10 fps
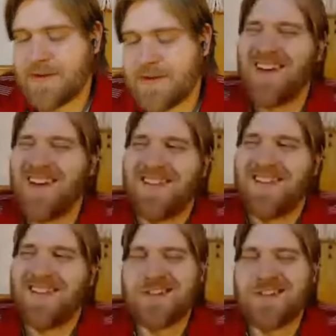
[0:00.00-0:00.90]

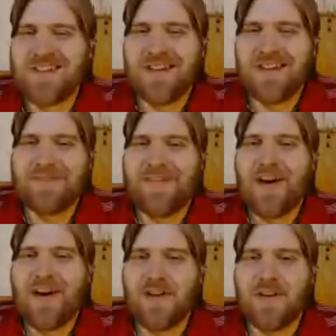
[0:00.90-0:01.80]
Divergent,
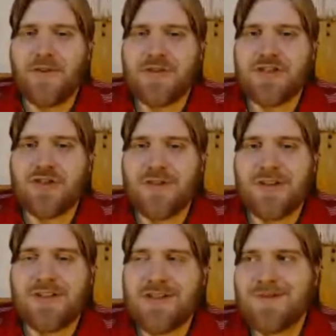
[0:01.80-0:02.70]

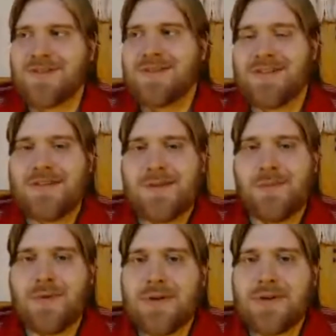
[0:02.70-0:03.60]
Divergent trilogy. It was a
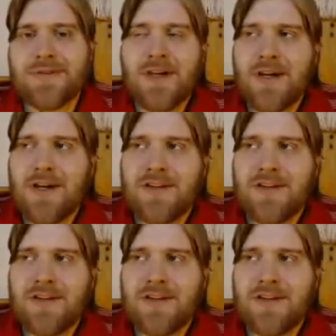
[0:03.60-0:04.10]
series of books.